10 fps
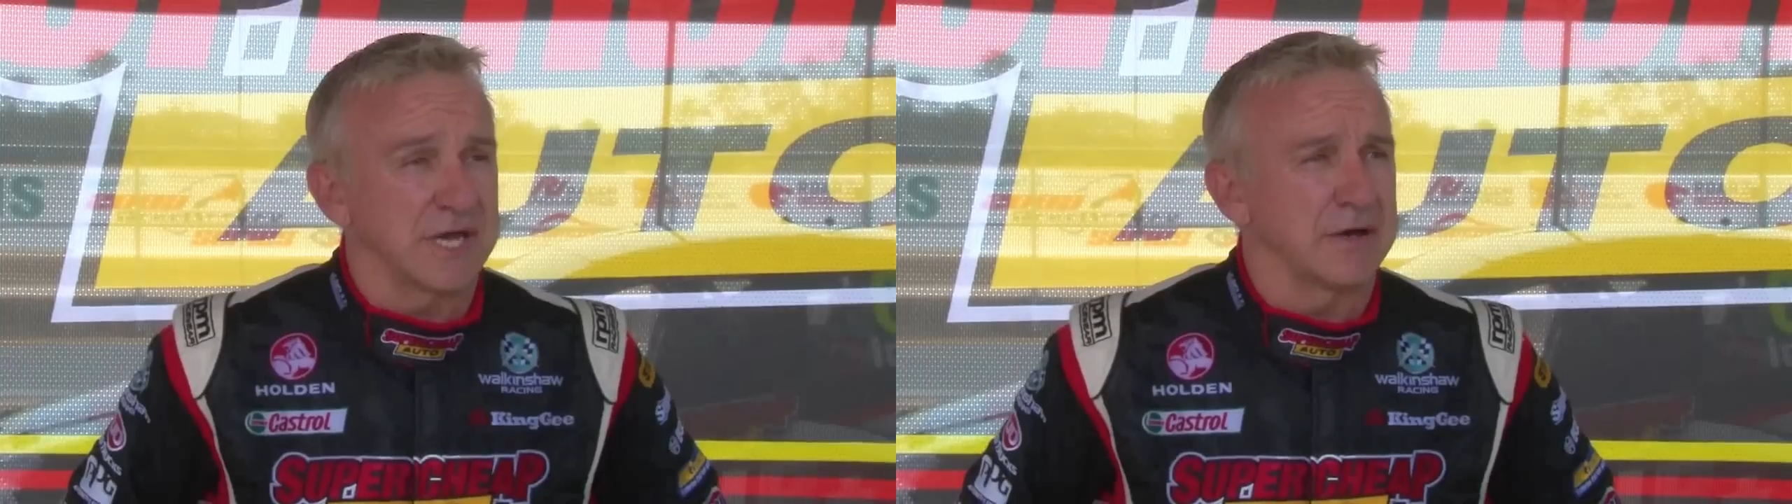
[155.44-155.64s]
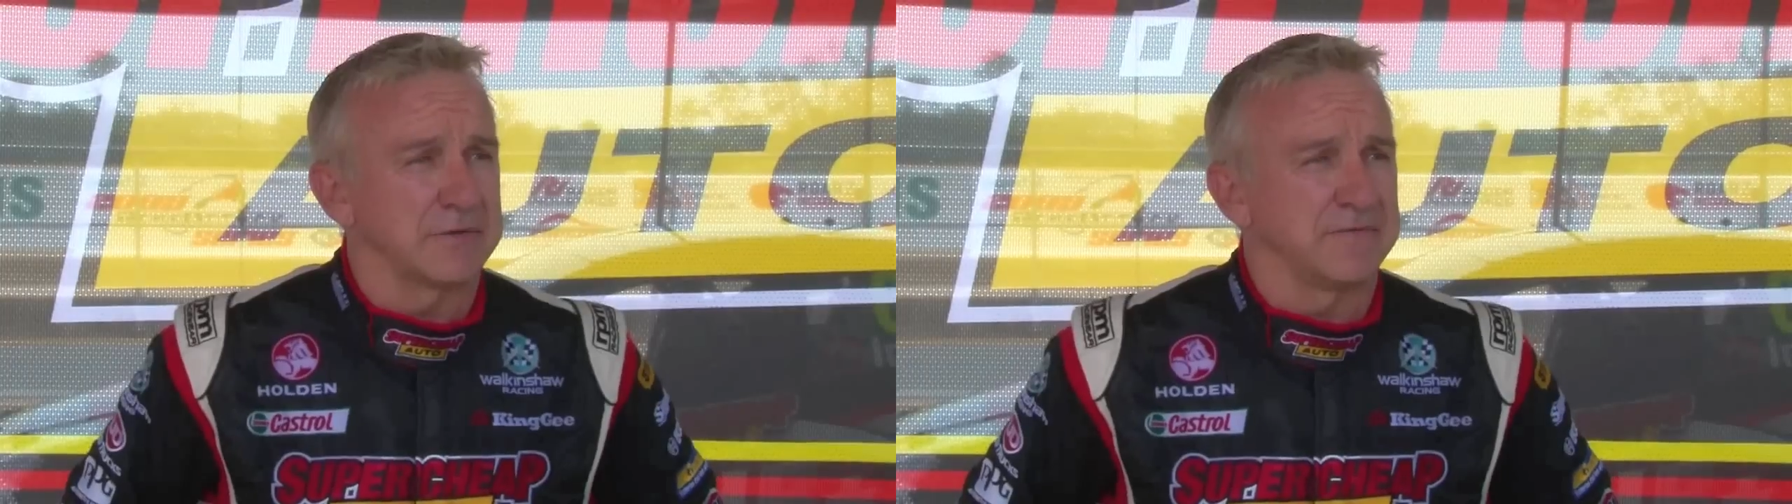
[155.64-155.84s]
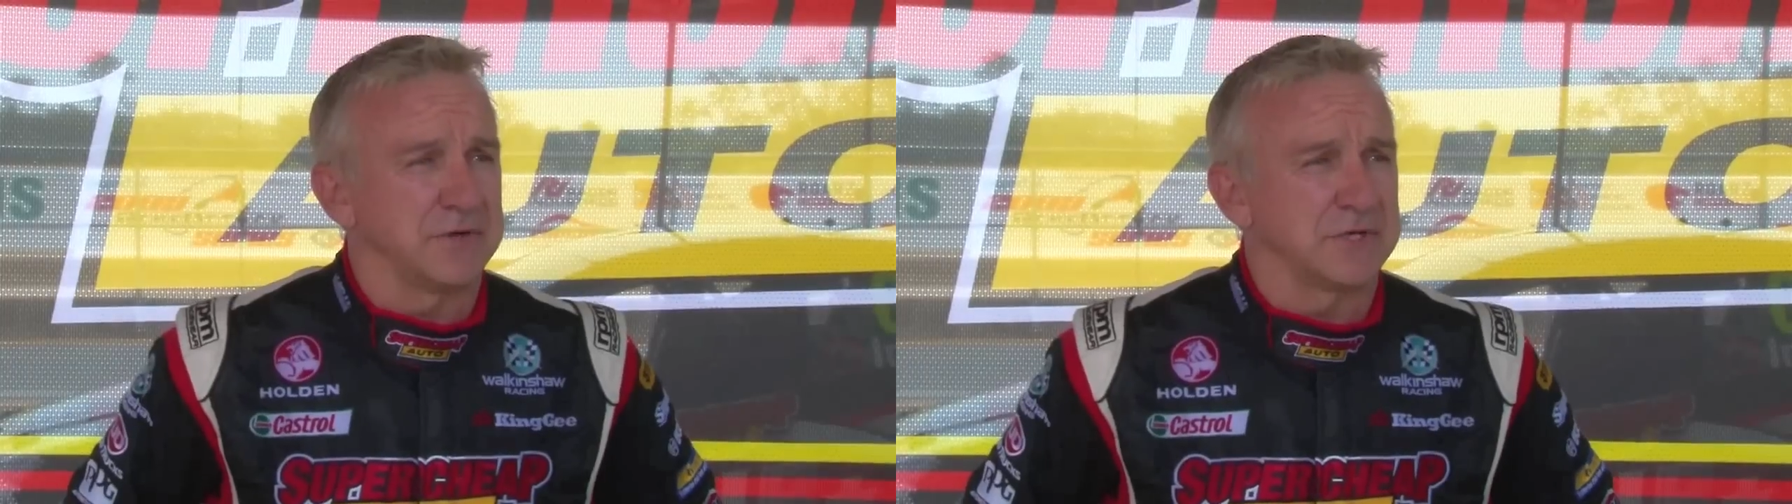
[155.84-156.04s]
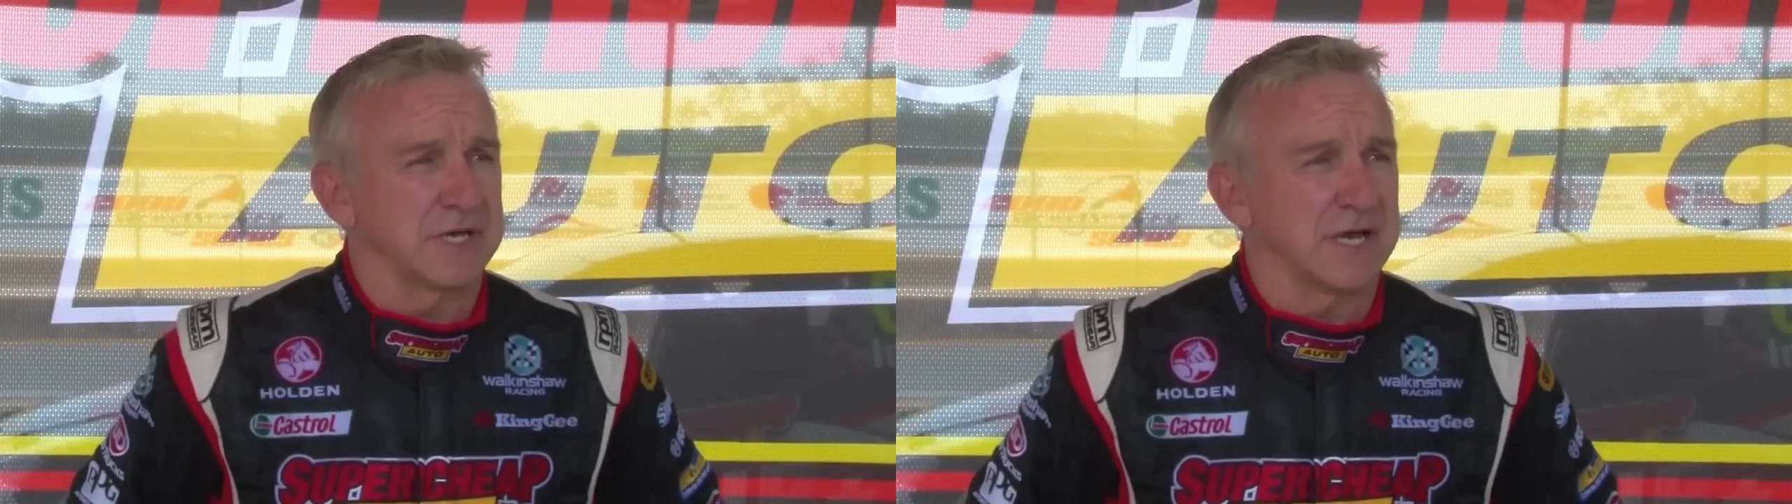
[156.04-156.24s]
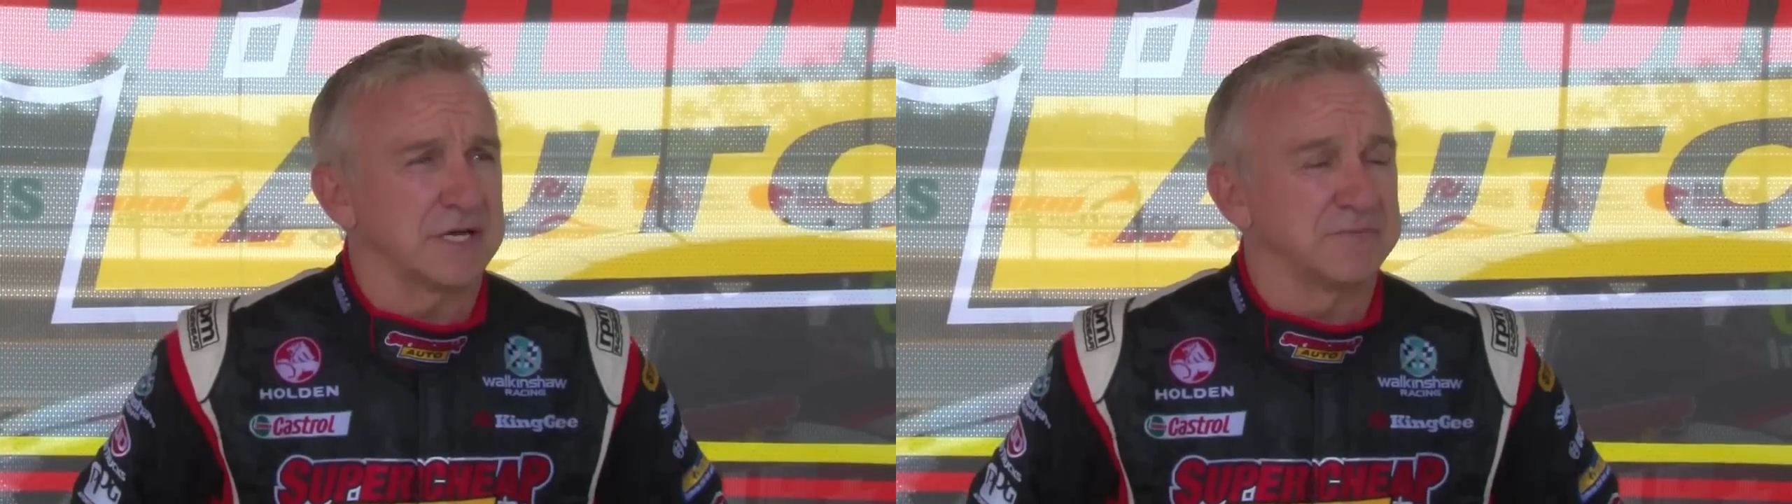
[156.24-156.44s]
Car the Future
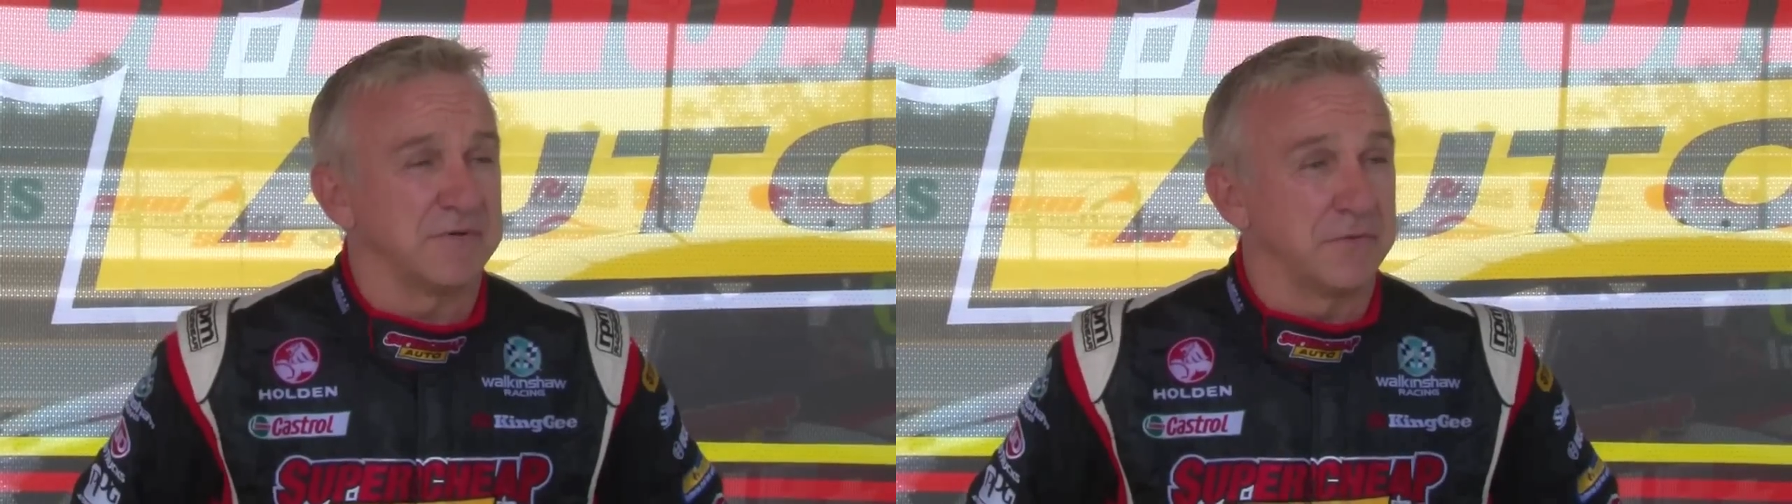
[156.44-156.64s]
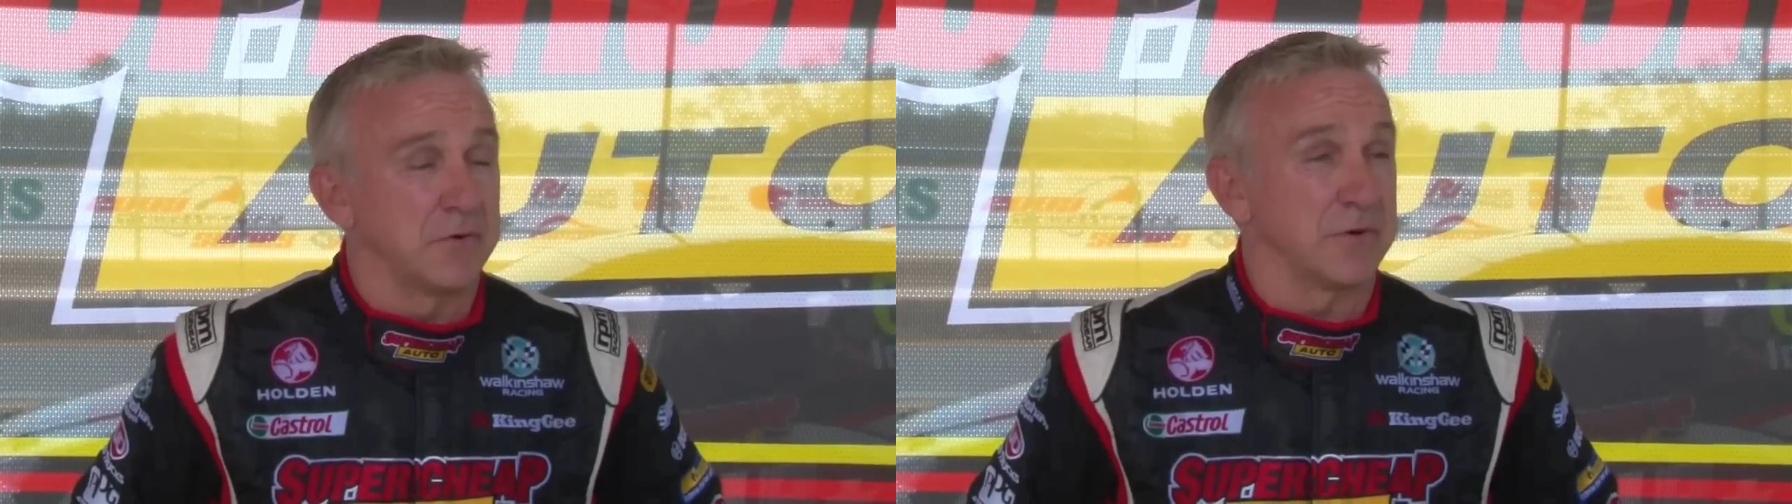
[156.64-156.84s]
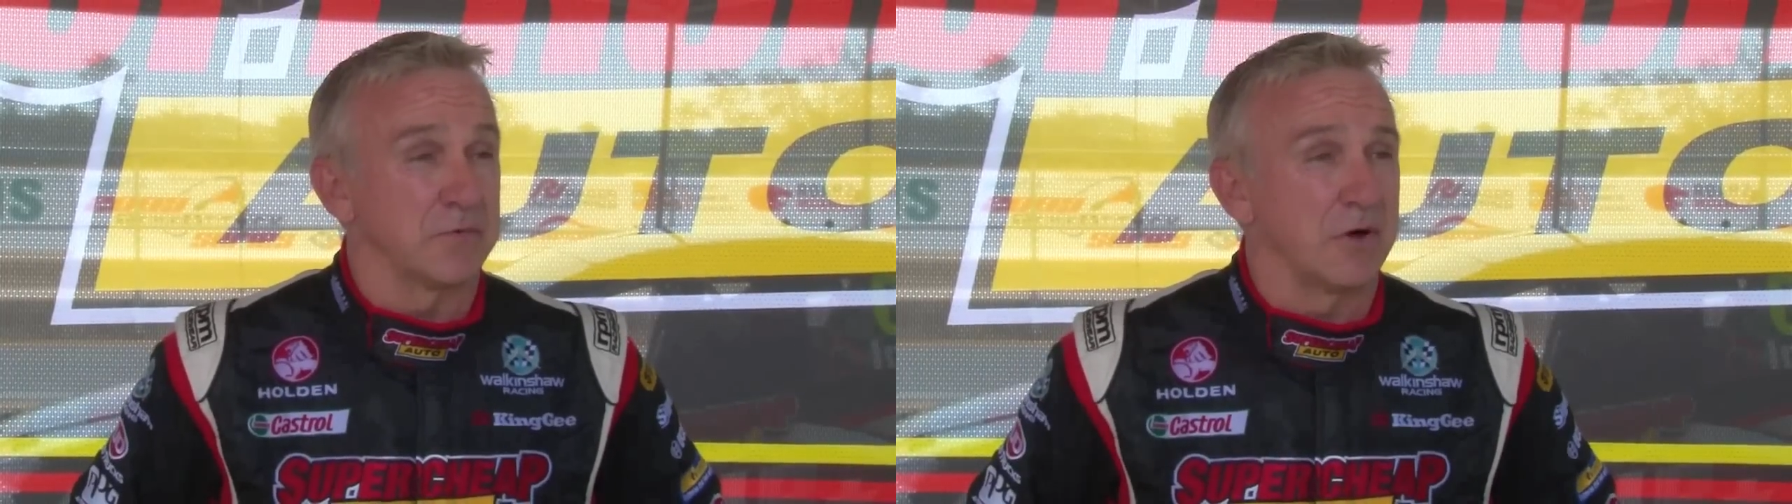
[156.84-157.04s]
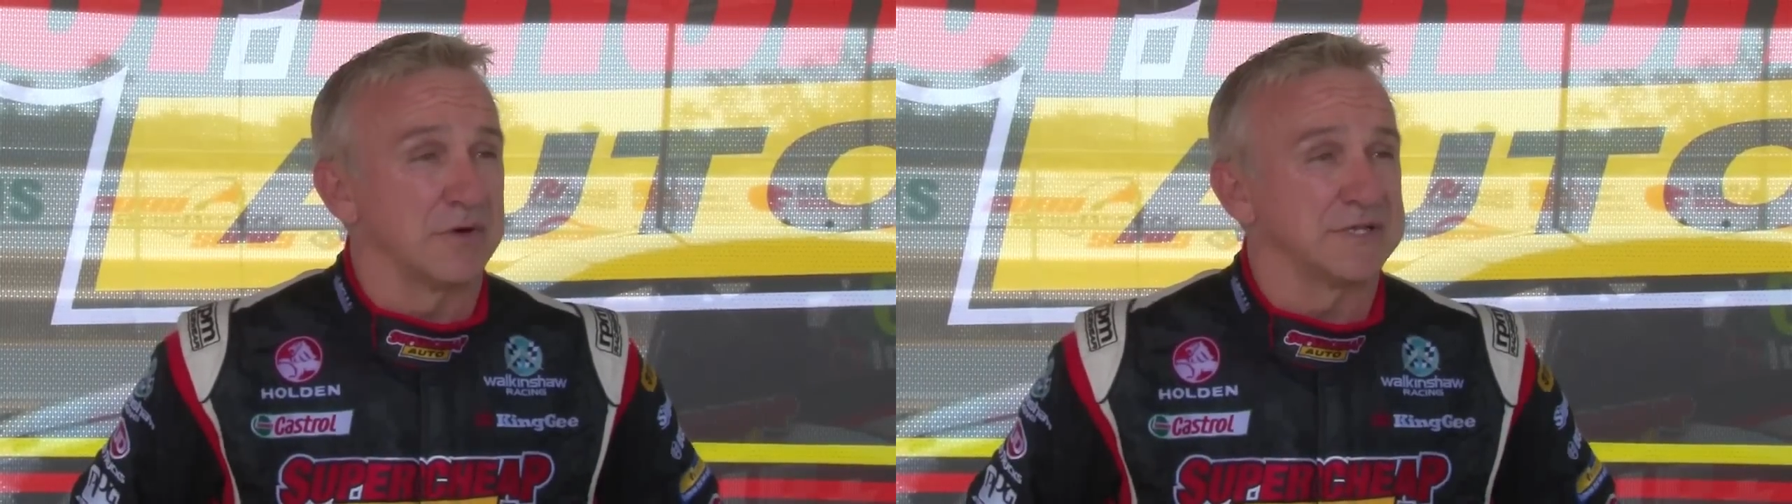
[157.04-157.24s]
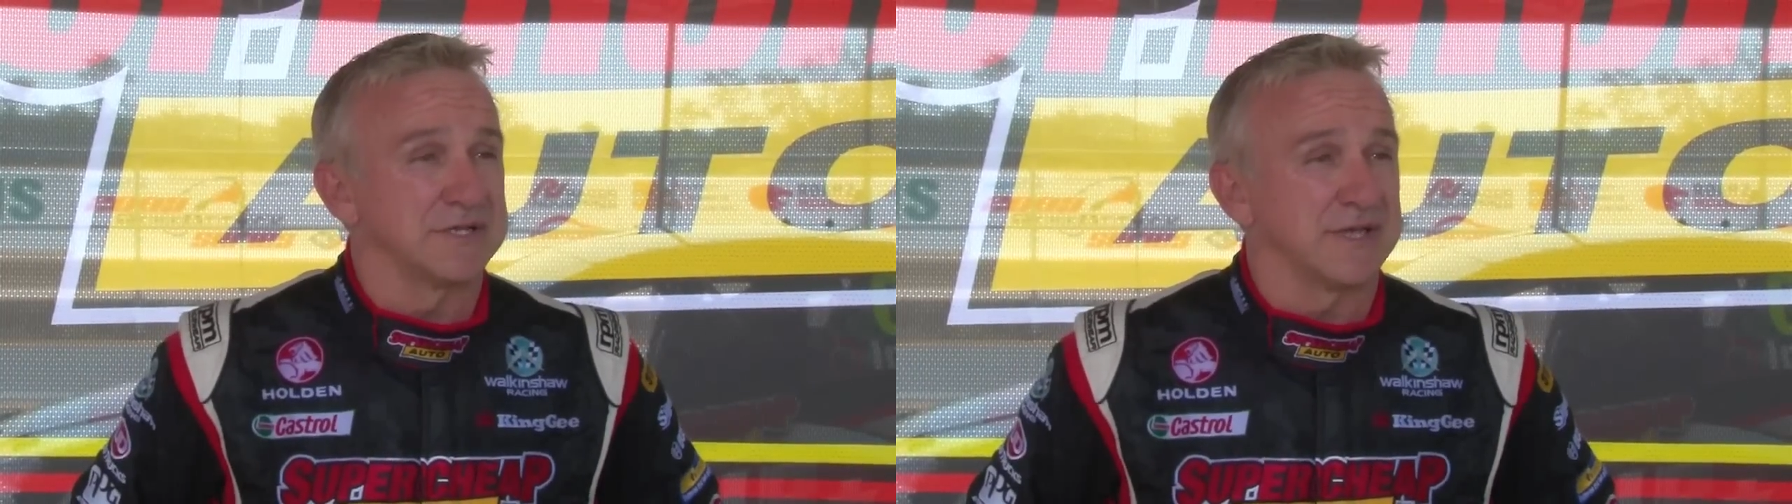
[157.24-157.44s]
cars before we
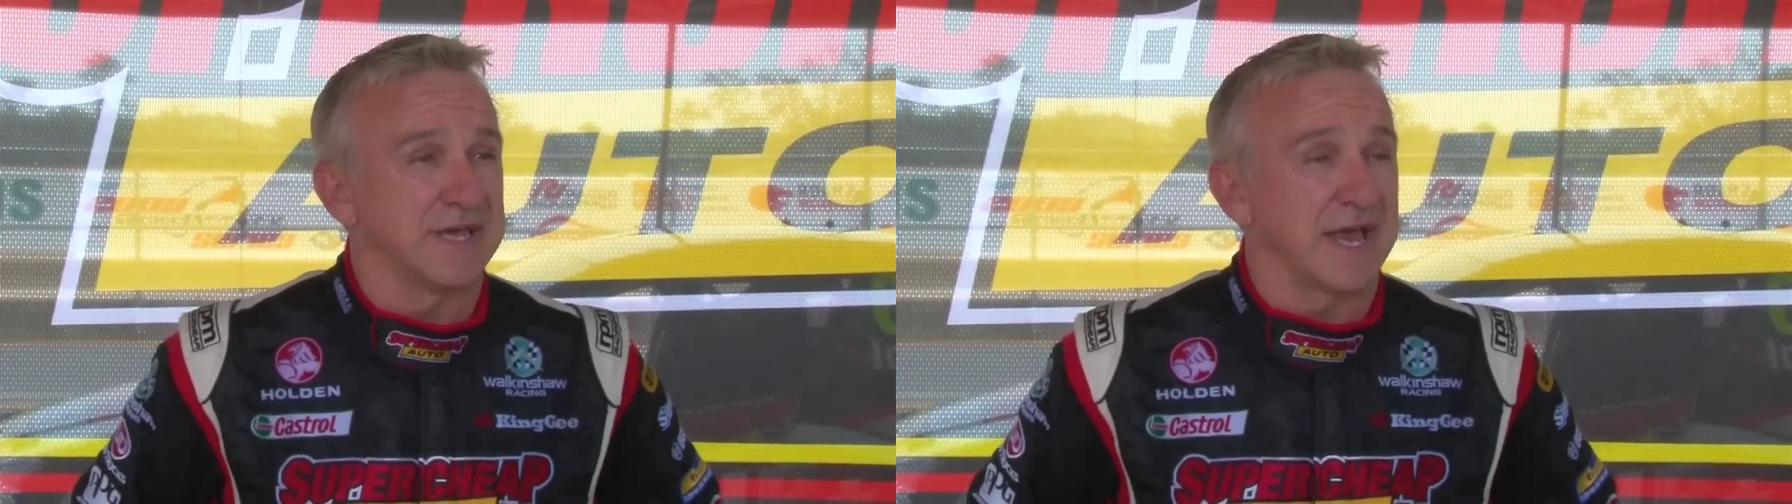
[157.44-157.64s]
roll into the